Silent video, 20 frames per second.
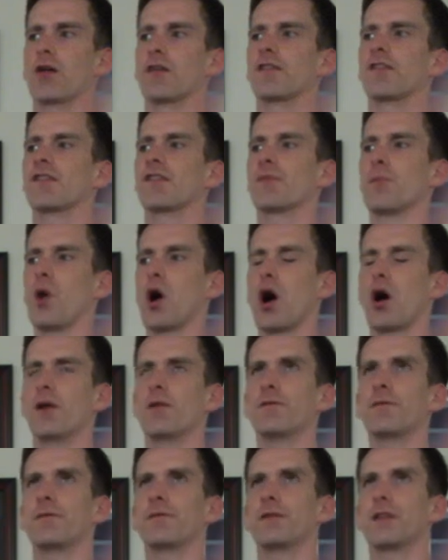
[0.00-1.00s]
small,
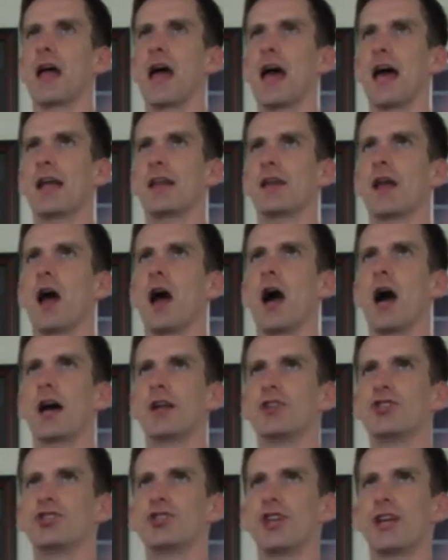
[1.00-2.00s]
flat,
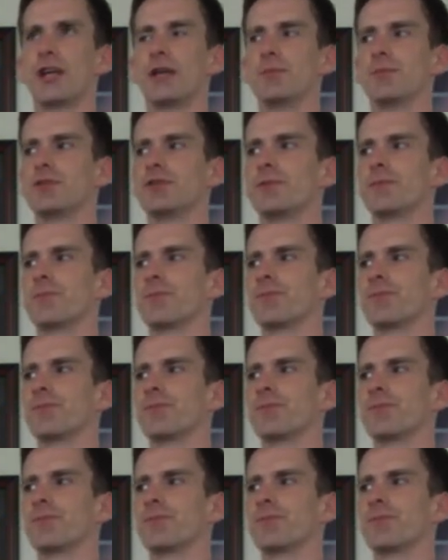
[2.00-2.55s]
odd-shaped.